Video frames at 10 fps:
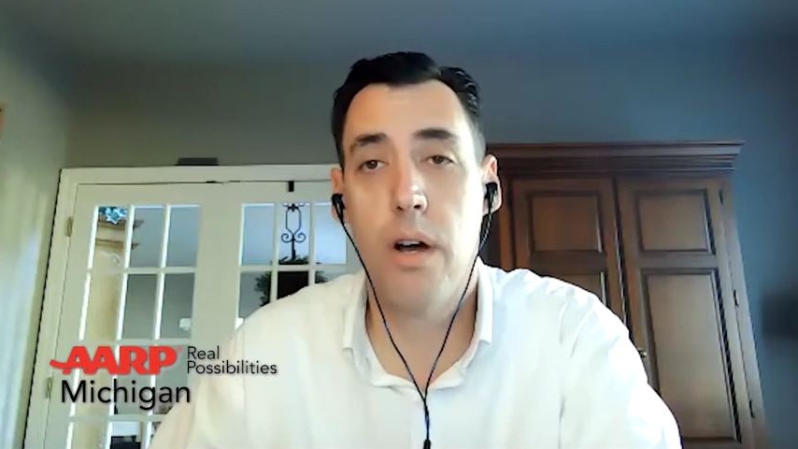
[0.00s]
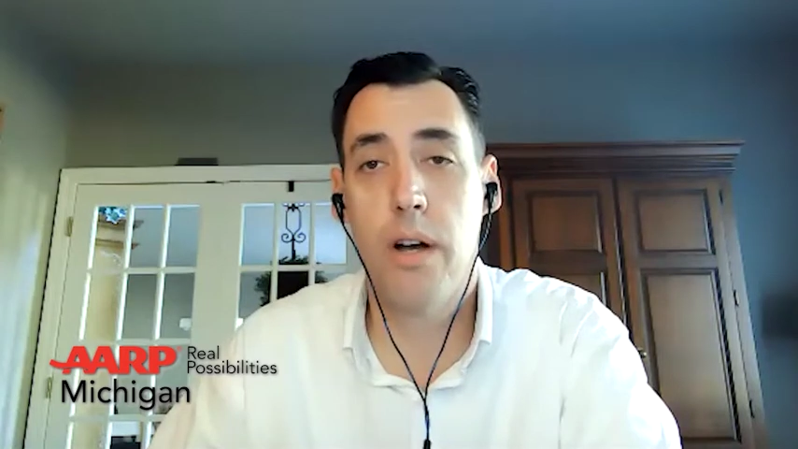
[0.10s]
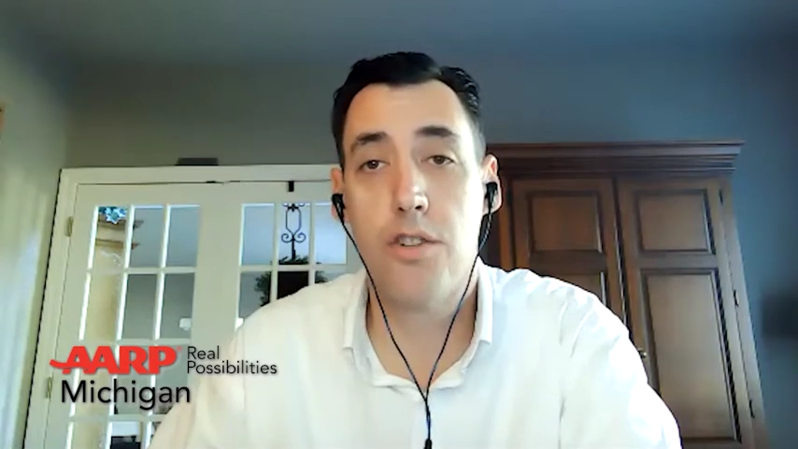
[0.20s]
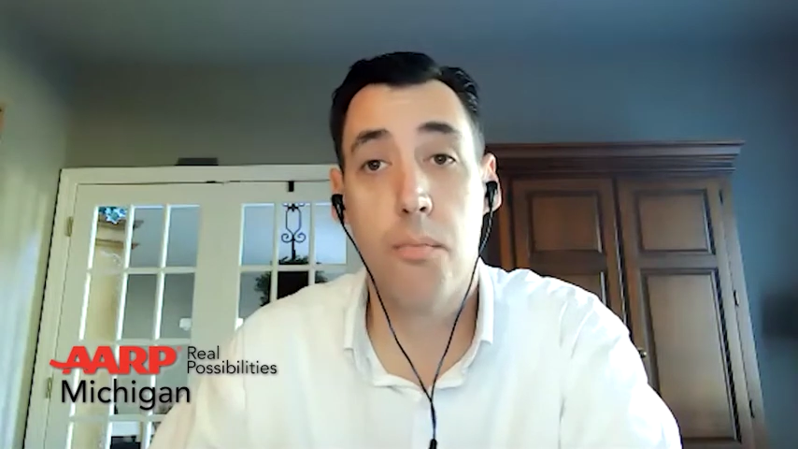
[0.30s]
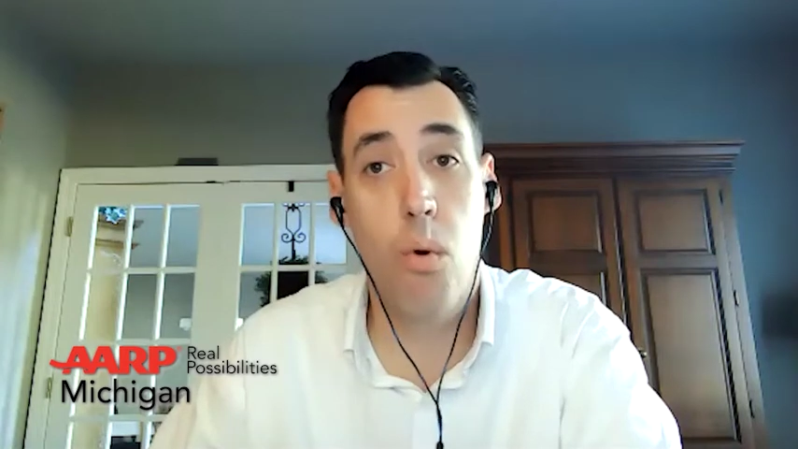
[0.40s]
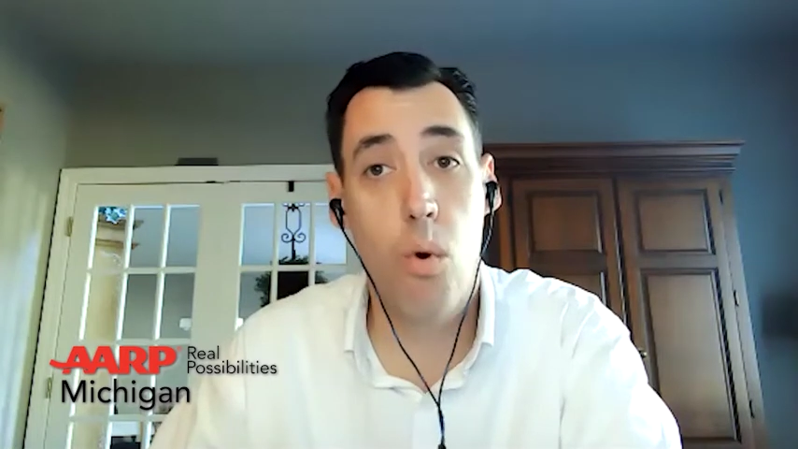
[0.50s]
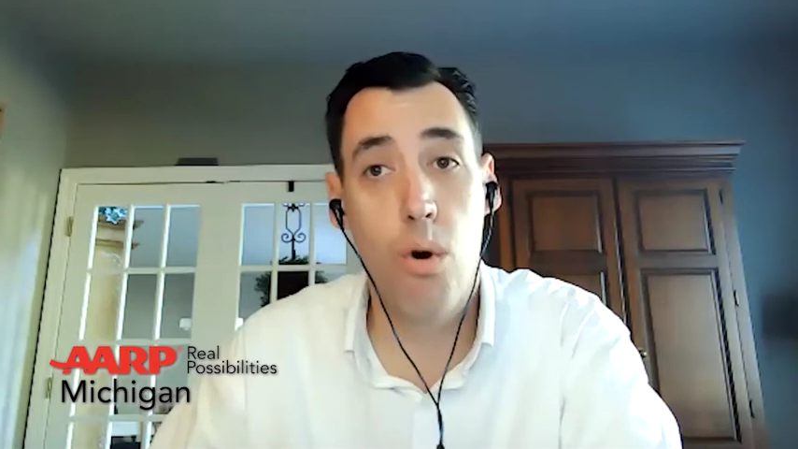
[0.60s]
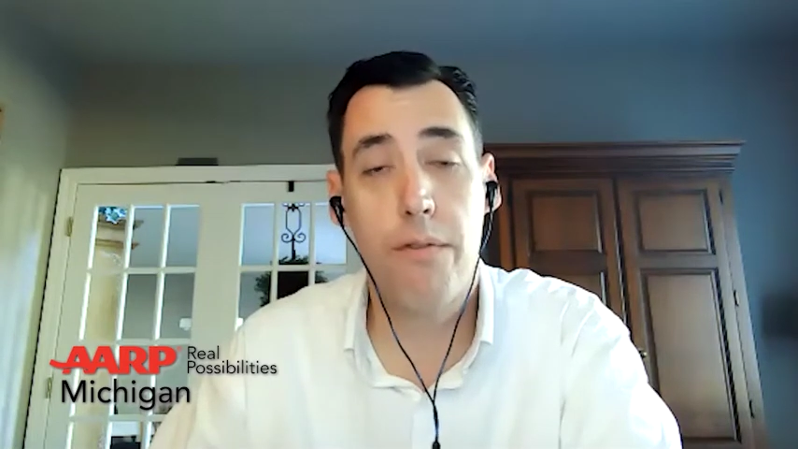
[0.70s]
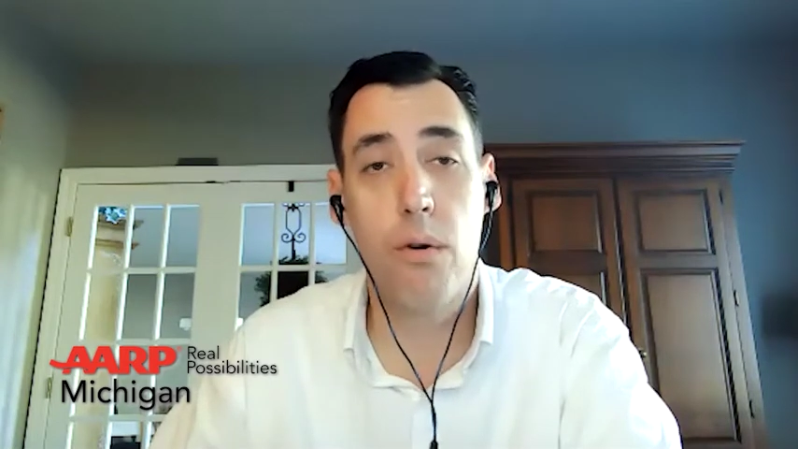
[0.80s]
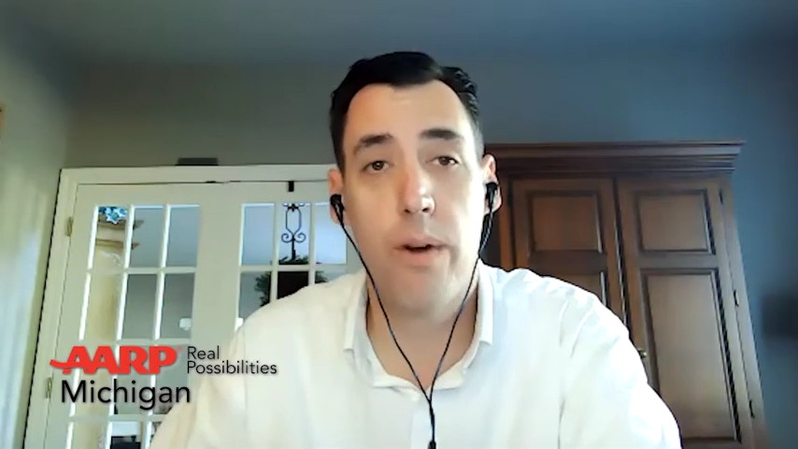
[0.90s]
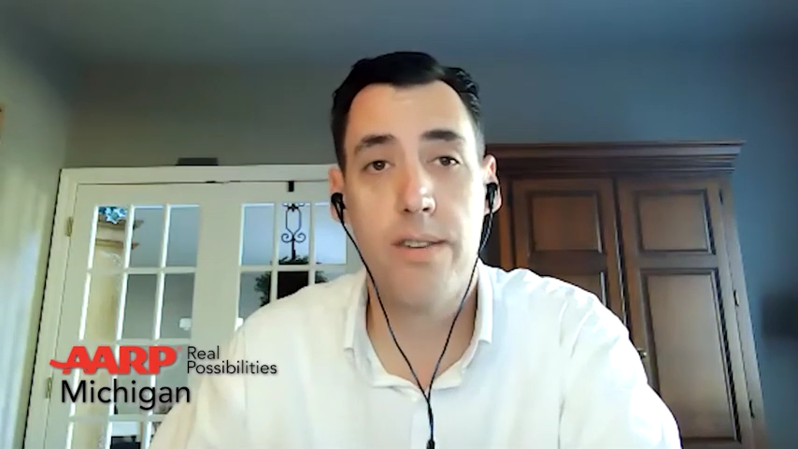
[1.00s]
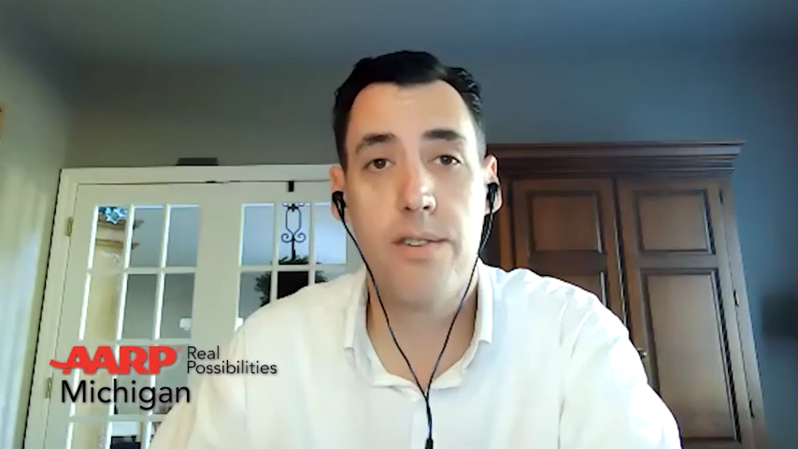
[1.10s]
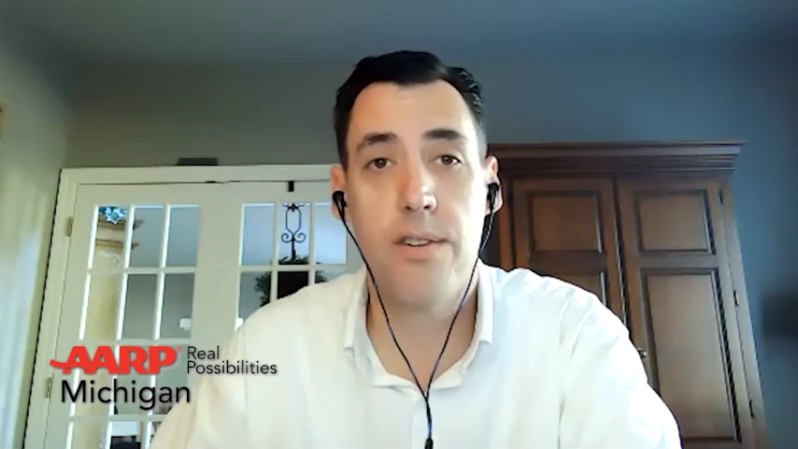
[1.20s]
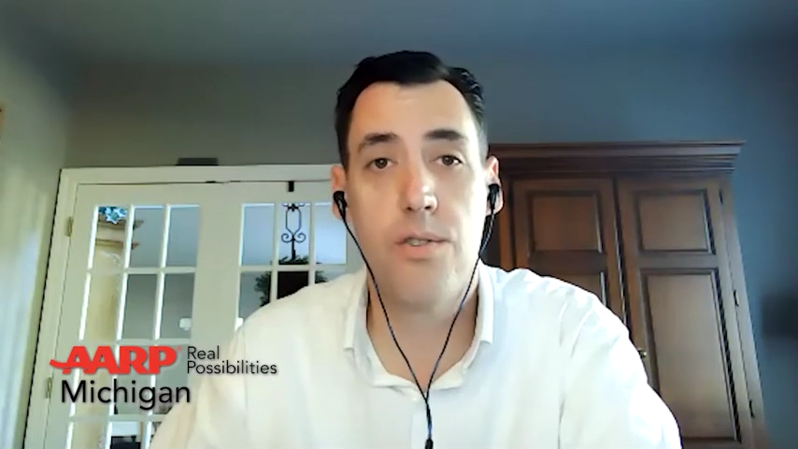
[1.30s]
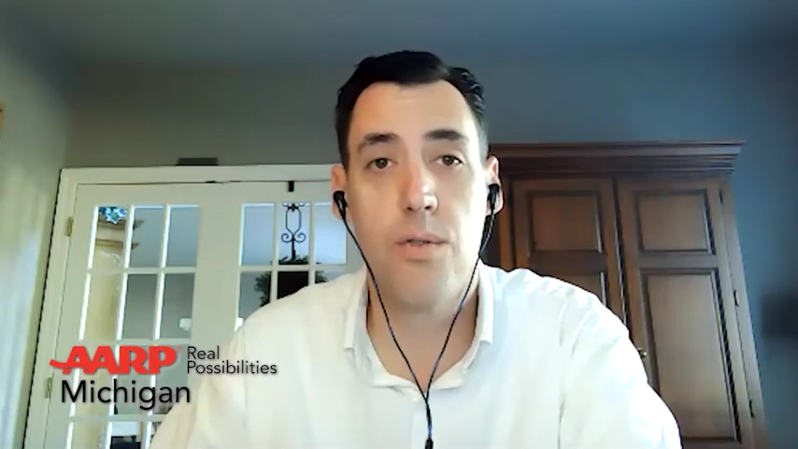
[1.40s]
support for
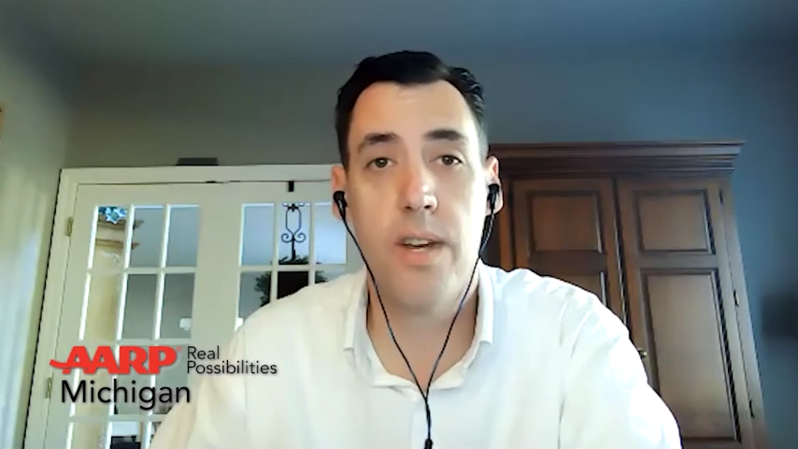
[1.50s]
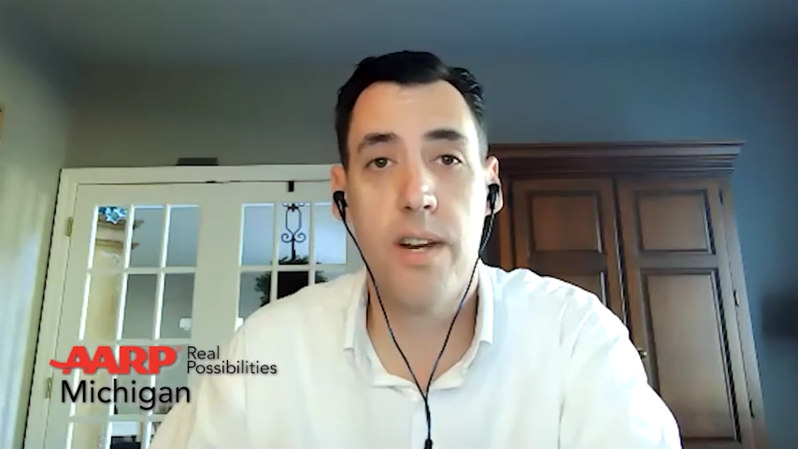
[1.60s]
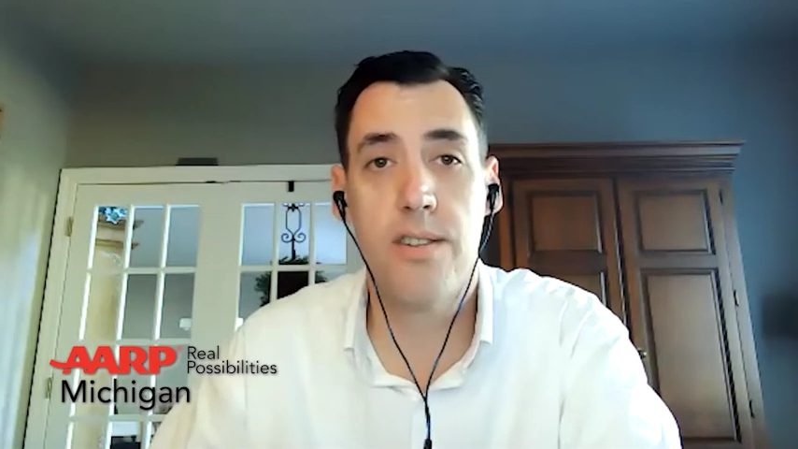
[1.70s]
residents who need